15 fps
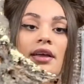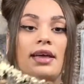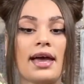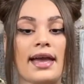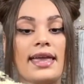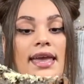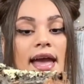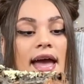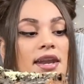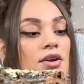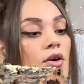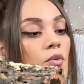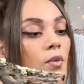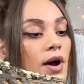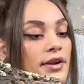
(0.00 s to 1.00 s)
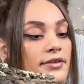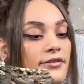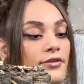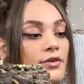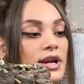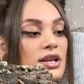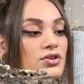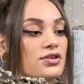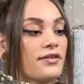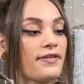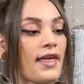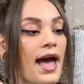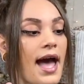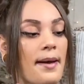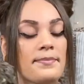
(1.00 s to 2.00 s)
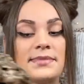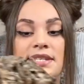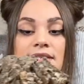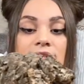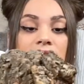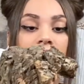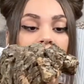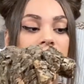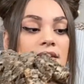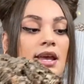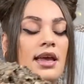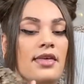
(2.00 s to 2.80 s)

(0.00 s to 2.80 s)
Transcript: Again, one for each of the hamsters.